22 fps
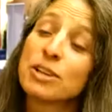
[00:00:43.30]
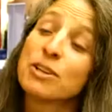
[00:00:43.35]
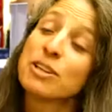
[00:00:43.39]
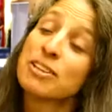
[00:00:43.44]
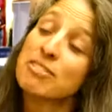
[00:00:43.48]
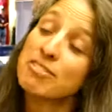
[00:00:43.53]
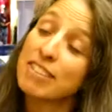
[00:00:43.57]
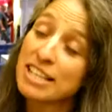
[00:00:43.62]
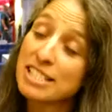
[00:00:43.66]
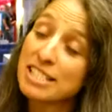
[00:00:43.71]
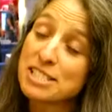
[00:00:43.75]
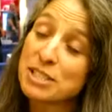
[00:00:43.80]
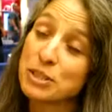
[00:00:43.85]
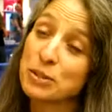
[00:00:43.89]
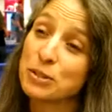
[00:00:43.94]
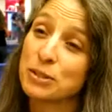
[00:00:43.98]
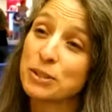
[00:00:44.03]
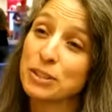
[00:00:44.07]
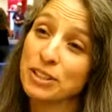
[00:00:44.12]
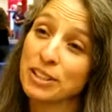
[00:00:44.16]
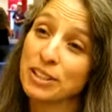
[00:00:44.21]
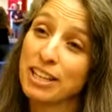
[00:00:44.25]
so in vet
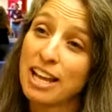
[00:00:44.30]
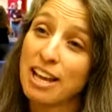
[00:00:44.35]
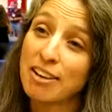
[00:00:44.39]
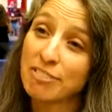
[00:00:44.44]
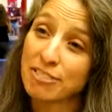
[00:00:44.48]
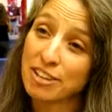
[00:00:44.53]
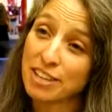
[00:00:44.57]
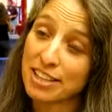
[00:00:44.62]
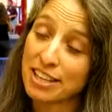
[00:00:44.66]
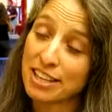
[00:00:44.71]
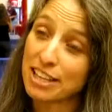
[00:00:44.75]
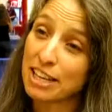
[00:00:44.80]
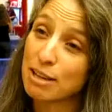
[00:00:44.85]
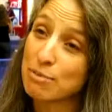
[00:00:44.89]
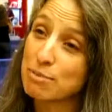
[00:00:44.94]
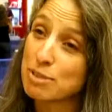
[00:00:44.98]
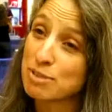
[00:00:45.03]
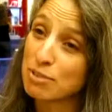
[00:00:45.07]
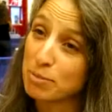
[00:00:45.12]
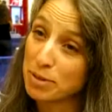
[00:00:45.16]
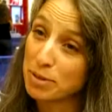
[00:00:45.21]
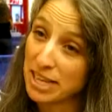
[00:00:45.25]
school everything
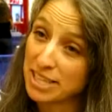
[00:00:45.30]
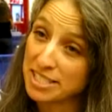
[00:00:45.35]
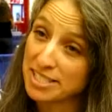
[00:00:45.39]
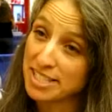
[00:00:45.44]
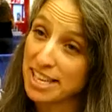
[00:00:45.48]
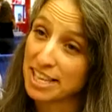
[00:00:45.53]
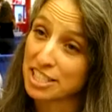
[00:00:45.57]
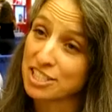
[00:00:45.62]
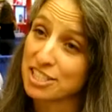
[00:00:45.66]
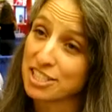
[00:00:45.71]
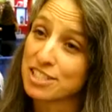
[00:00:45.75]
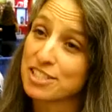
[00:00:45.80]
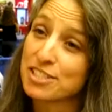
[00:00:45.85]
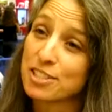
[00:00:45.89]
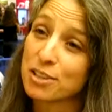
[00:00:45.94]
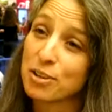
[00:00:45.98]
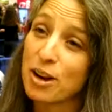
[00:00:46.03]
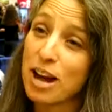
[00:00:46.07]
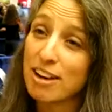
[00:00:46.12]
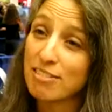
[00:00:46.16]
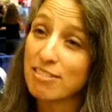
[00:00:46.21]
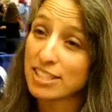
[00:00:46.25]
comes from dissection
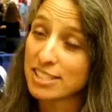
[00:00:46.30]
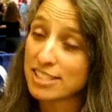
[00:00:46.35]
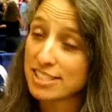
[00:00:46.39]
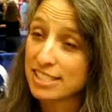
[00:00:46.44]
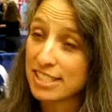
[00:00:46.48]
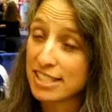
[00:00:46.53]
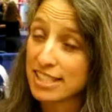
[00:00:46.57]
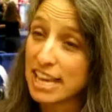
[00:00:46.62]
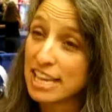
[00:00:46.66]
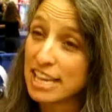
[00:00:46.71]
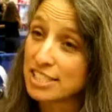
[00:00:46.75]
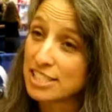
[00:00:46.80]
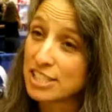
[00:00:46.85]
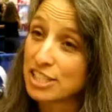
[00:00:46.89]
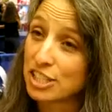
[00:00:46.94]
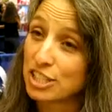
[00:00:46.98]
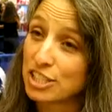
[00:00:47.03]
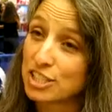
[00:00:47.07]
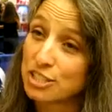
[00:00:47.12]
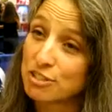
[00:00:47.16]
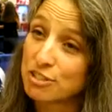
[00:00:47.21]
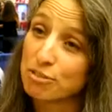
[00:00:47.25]
so obviously that
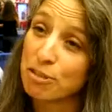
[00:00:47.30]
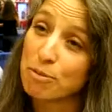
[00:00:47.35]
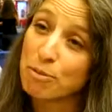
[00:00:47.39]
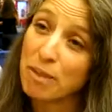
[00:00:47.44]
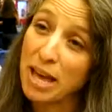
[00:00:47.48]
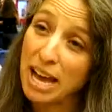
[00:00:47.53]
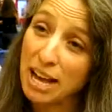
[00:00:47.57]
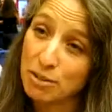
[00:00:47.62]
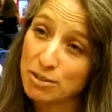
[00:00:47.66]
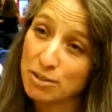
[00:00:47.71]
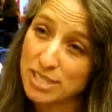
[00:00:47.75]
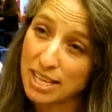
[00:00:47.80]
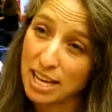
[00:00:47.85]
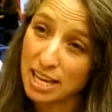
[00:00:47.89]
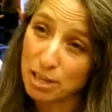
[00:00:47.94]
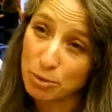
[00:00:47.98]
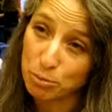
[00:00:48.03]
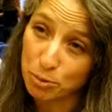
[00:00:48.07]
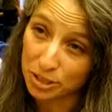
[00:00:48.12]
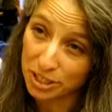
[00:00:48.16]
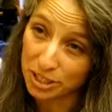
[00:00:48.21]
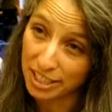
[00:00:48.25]
starts you from the
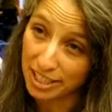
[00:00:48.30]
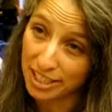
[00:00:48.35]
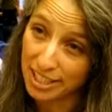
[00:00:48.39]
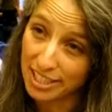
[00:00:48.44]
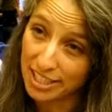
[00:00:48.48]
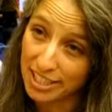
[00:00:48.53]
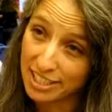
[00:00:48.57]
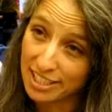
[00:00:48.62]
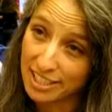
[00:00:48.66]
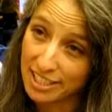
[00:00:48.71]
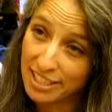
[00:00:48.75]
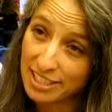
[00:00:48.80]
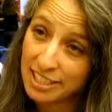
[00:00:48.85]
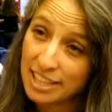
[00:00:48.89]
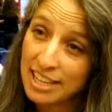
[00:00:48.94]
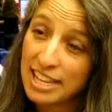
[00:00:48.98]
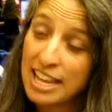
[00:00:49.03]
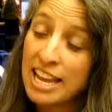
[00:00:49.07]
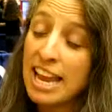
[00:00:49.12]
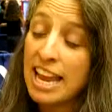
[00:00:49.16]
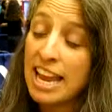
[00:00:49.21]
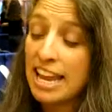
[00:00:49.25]
outside working
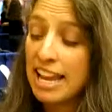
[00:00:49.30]
in